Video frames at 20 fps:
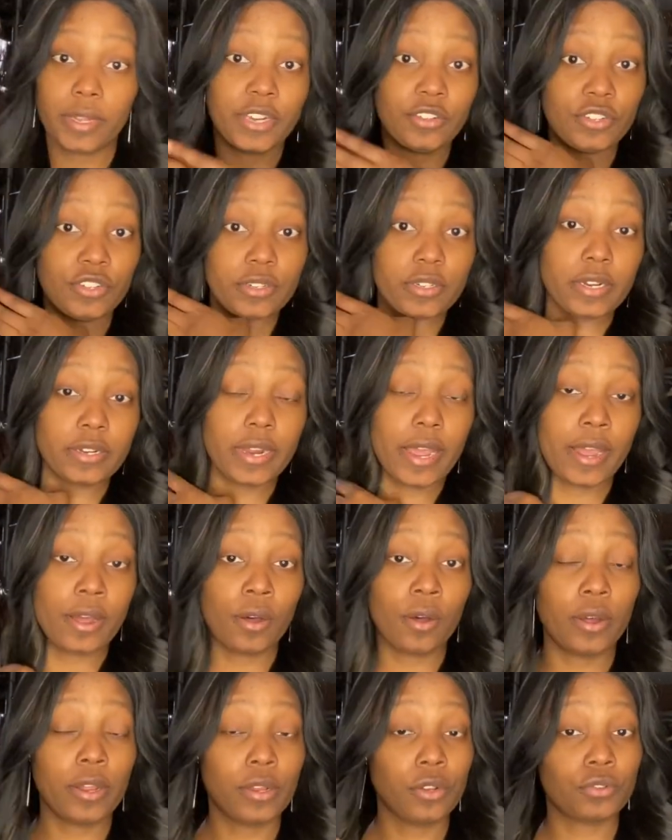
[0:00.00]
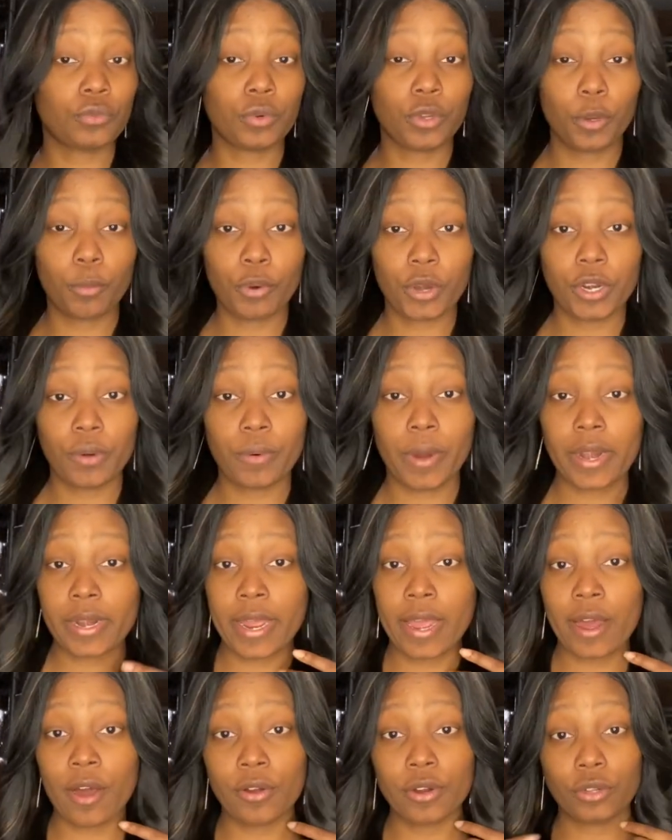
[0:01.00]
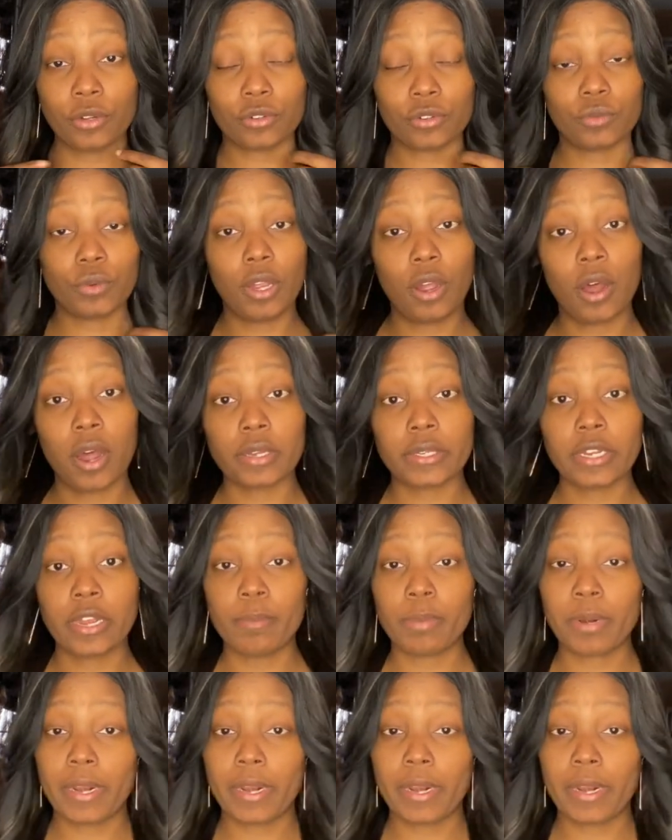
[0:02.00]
It's just gonna tangle. It looks really pretty right now and it looks really awesome, but it